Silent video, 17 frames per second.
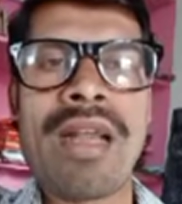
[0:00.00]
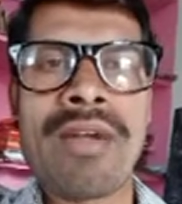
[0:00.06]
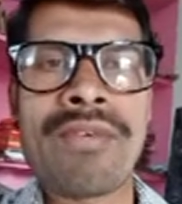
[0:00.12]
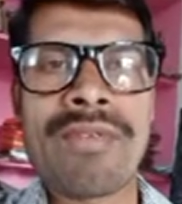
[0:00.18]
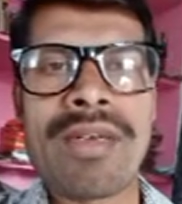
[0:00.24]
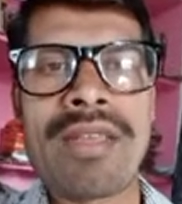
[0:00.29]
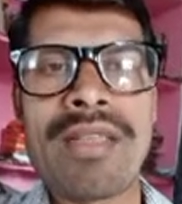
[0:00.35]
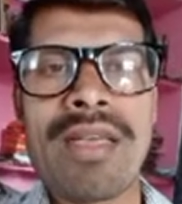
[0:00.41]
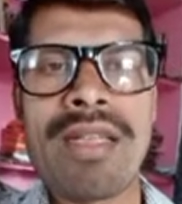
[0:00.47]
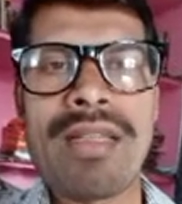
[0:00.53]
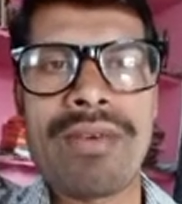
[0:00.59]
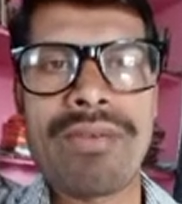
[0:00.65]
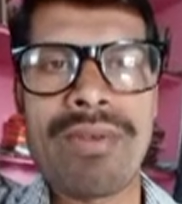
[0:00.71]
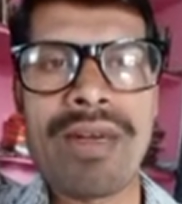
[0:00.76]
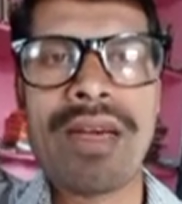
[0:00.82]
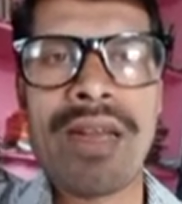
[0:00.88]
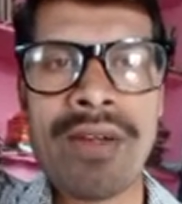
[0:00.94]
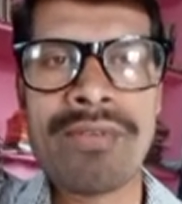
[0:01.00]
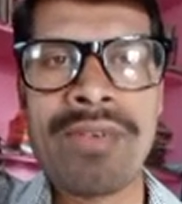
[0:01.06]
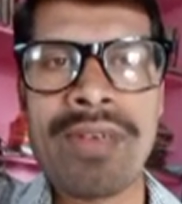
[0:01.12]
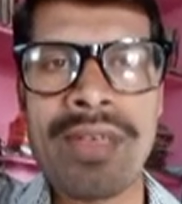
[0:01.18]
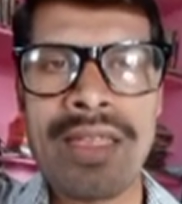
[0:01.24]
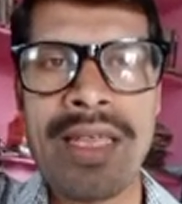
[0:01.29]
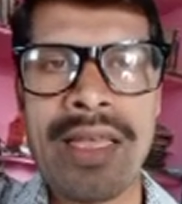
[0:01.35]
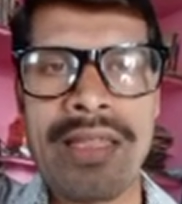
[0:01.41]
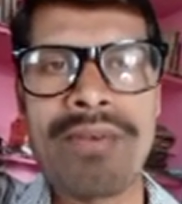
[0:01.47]
after the other, one after
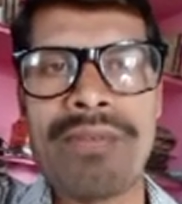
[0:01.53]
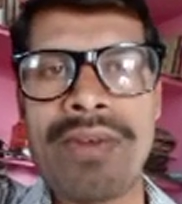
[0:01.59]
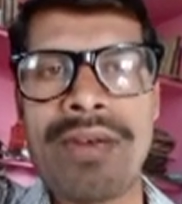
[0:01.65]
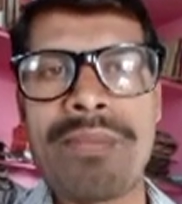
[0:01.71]
the other,